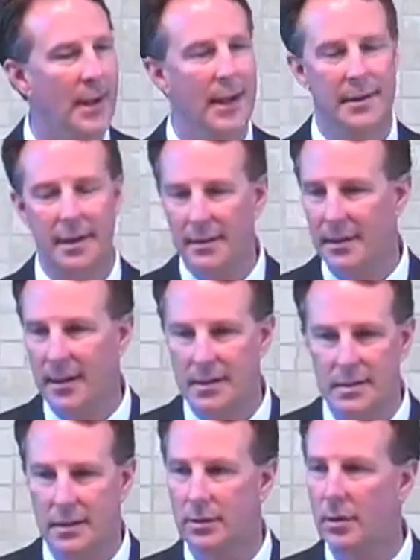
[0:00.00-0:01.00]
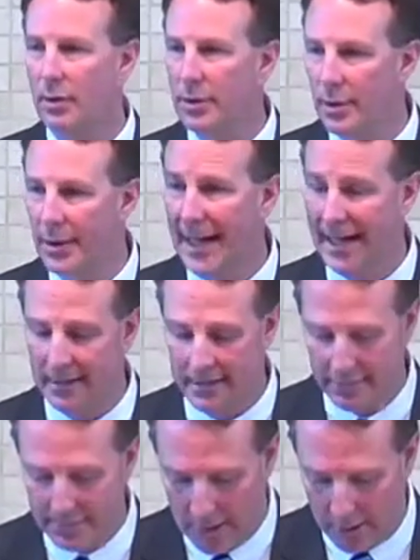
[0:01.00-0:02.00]
And then the next thing you know, you're an
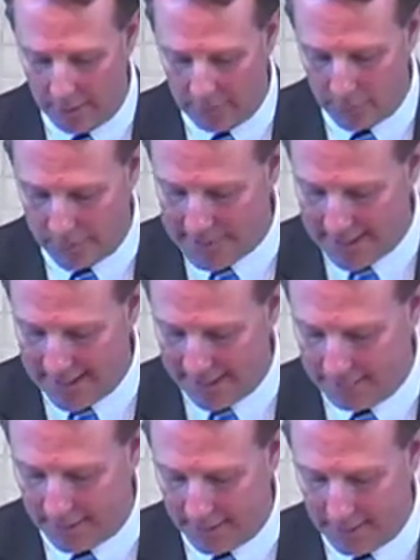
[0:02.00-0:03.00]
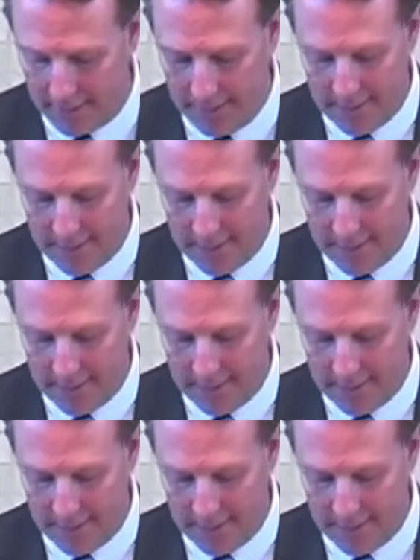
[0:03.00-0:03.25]
active part of what is happening.